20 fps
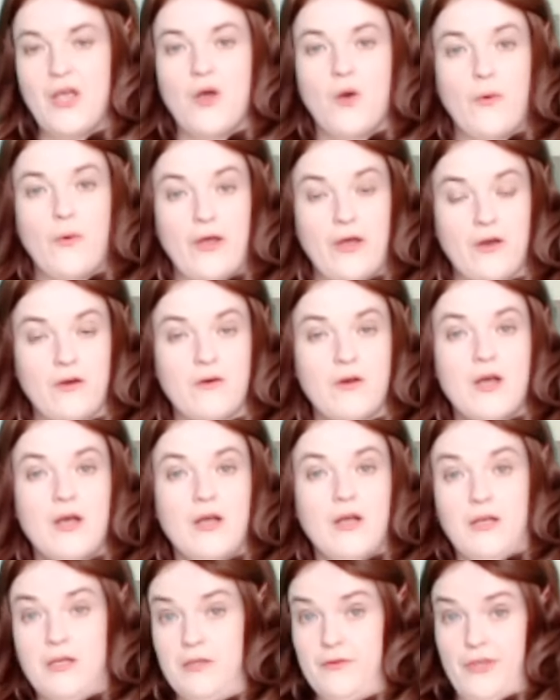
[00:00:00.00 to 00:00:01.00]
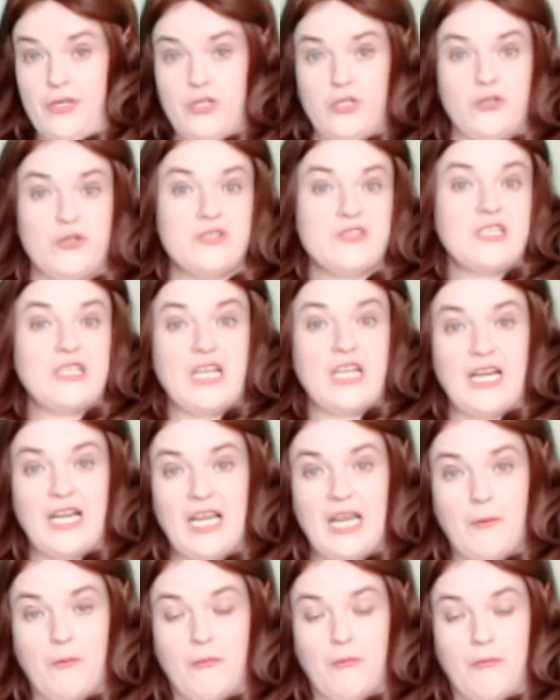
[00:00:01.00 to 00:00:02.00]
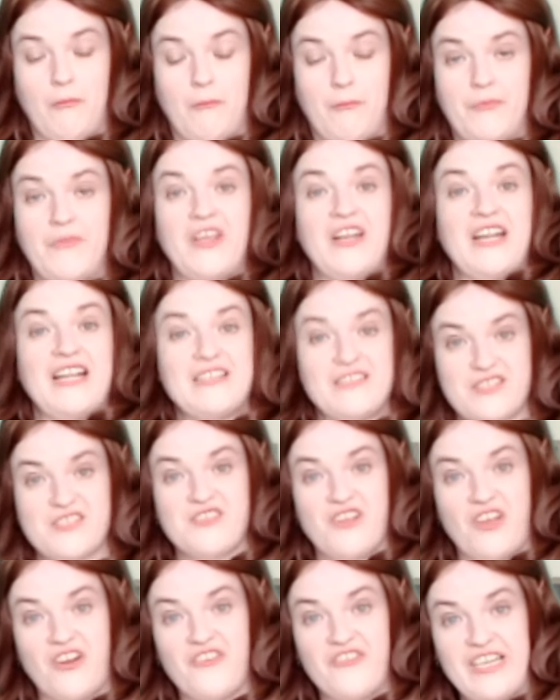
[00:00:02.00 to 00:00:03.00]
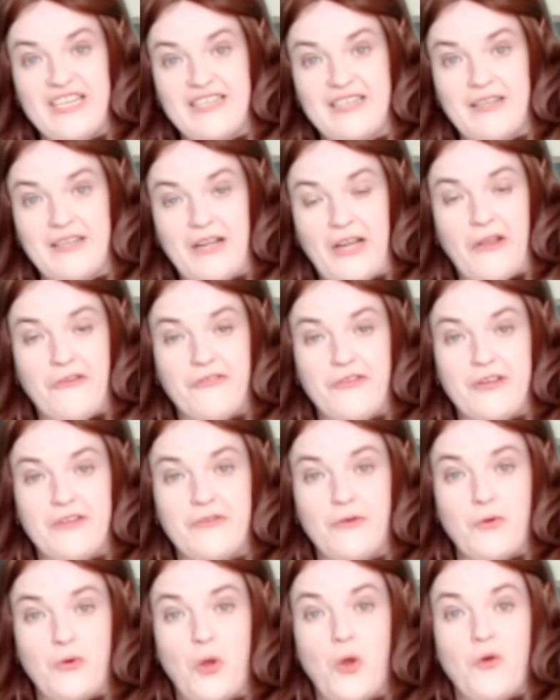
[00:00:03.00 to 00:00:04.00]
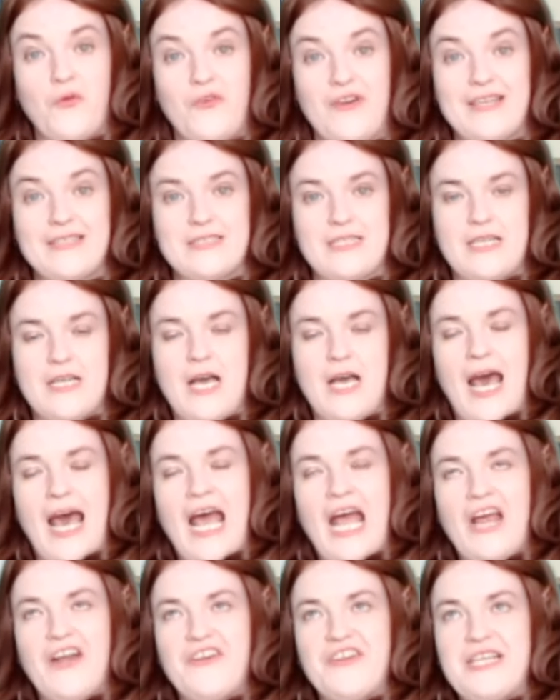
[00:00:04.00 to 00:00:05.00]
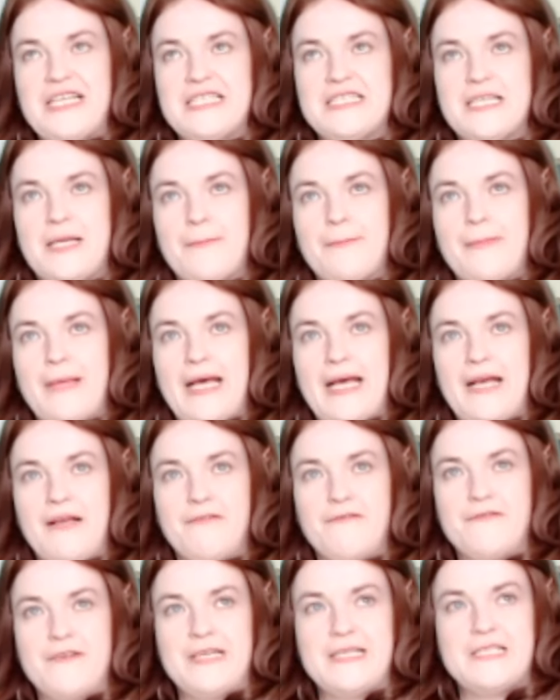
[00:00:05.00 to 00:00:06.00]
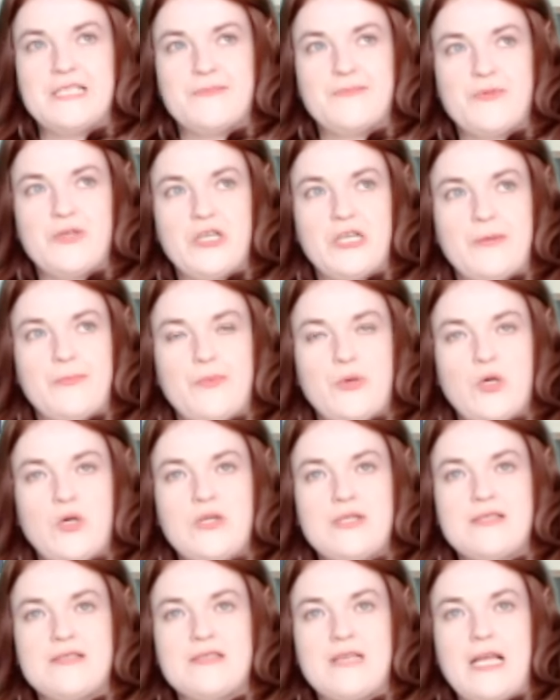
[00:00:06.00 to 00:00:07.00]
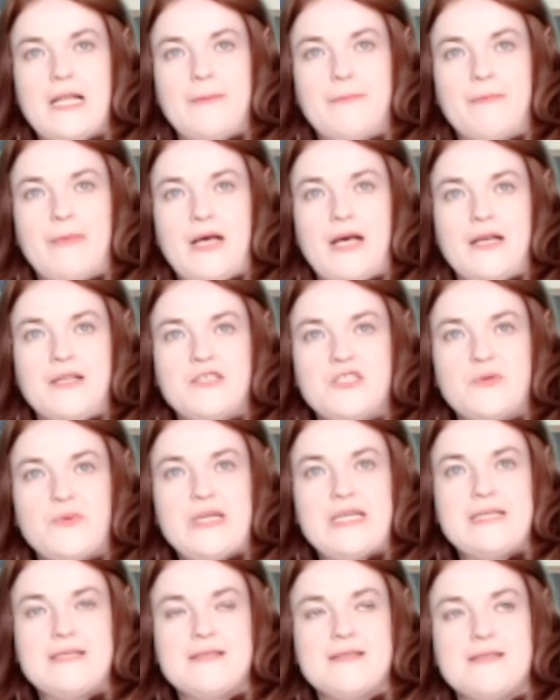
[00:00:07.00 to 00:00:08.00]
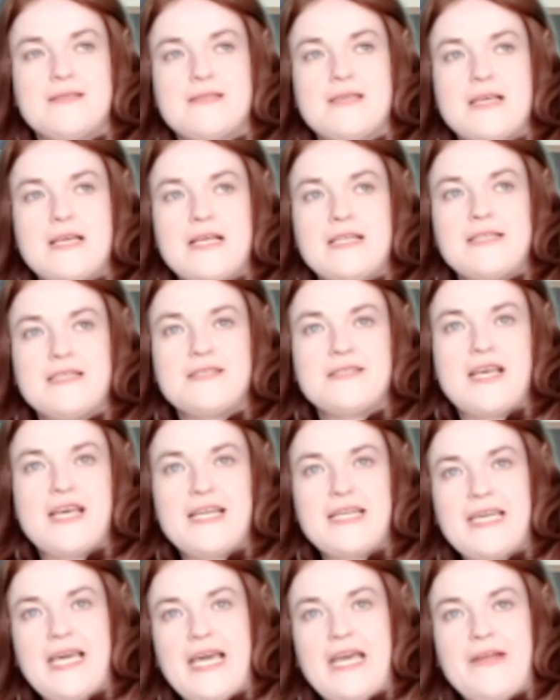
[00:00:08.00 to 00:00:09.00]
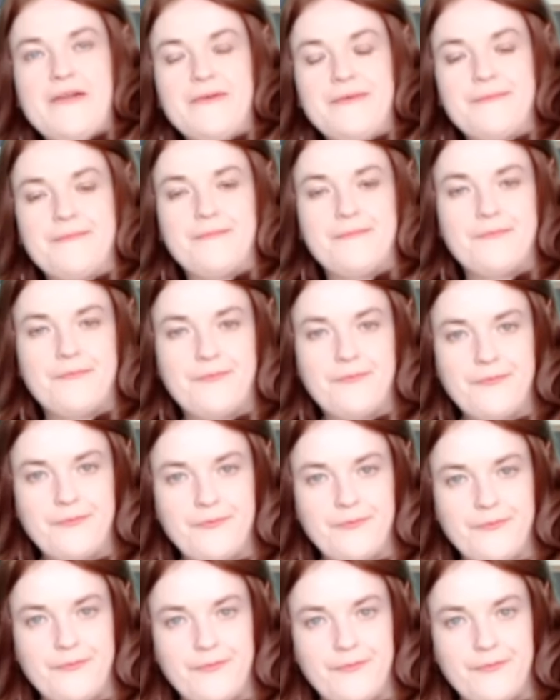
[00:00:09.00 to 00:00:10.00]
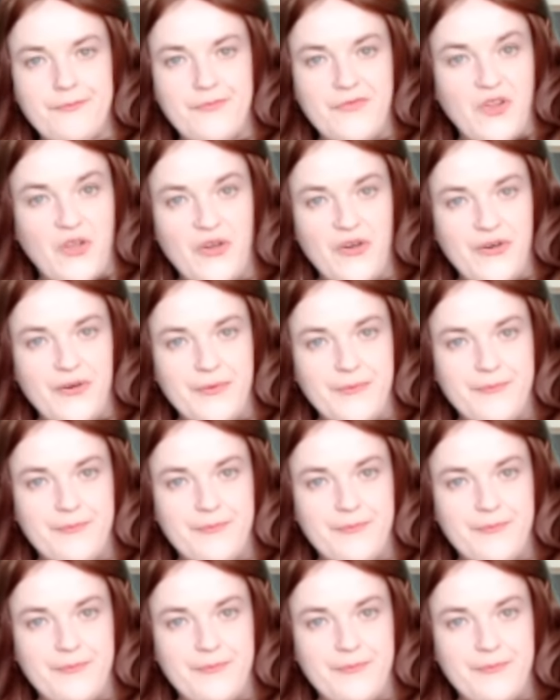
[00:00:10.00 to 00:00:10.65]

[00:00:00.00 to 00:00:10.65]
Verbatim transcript: Well, the clue's in the name. You need to start reading if you don't already. I read my Facebook posts and my tweets. Does that count? No.